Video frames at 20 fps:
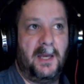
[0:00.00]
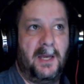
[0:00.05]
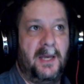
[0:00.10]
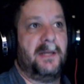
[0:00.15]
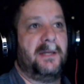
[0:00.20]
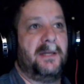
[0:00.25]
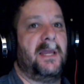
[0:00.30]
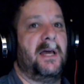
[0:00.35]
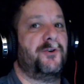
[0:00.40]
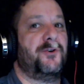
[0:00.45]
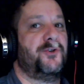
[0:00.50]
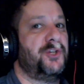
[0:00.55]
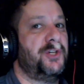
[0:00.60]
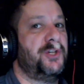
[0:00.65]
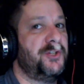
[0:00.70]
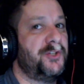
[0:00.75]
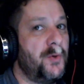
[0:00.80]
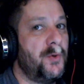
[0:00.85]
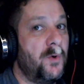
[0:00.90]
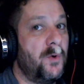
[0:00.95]
now she's
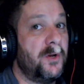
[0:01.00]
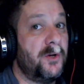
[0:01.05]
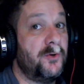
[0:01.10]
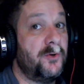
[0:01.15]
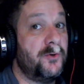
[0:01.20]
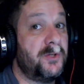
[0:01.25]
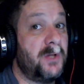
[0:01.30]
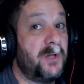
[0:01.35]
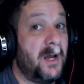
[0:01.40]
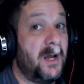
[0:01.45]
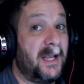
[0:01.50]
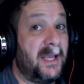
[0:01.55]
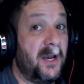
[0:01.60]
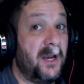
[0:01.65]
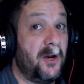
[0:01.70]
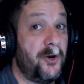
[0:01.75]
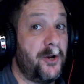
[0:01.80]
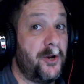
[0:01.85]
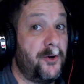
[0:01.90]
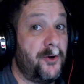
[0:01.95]
the one who's got to
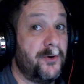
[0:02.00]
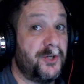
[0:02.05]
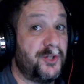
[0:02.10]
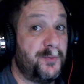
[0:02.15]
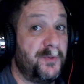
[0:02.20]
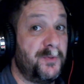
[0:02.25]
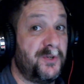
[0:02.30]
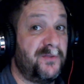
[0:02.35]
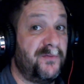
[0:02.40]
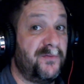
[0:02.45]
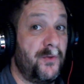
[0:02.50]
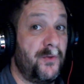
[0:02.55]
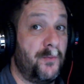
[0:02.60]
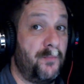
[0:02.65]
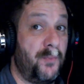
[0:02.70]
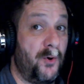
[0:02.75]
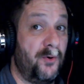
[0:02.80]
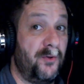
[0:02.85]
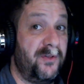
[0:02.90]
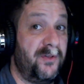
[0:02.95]
carry Christmas for the
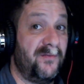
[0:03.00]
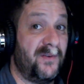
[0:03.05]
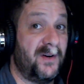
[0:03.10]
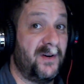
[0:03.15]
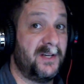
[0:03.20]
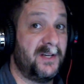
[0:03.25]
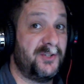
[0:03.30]
both of us.